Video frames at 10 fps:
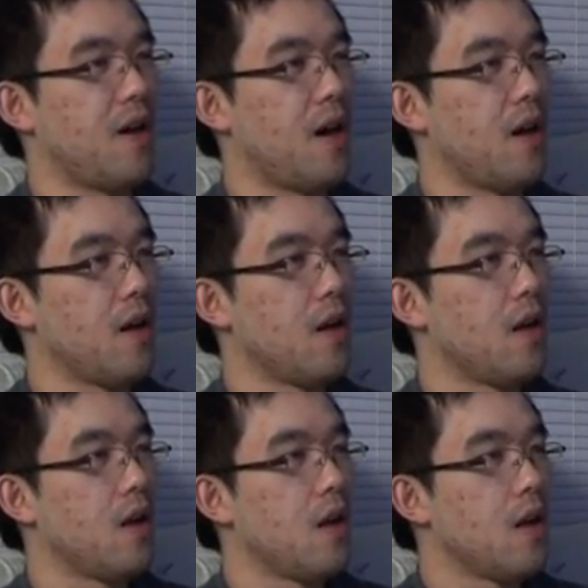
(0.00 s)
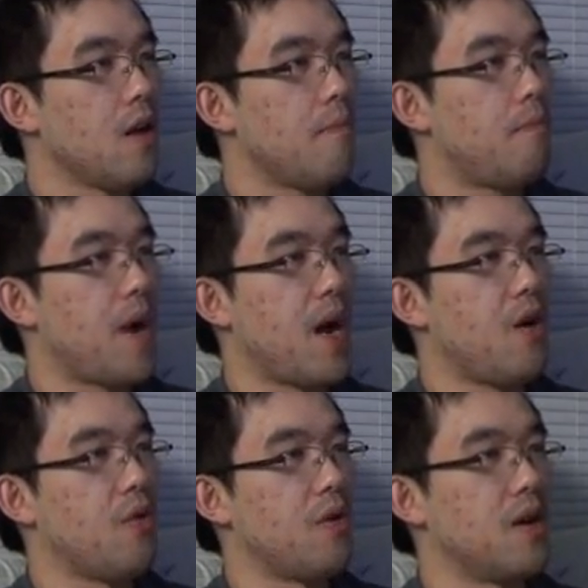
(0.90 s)
uh,
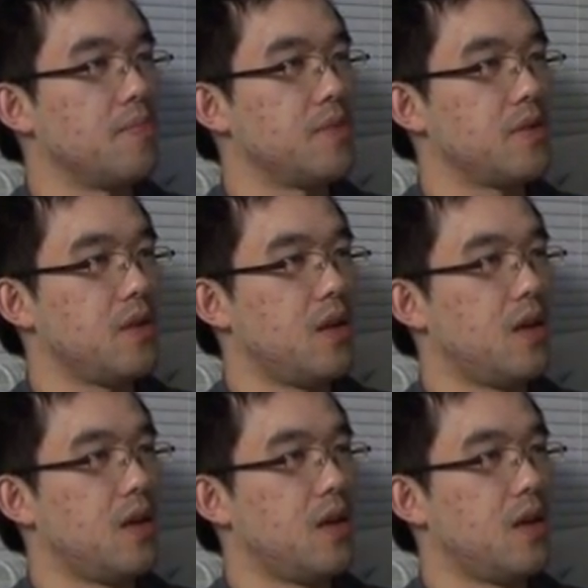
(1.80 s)
power-ups.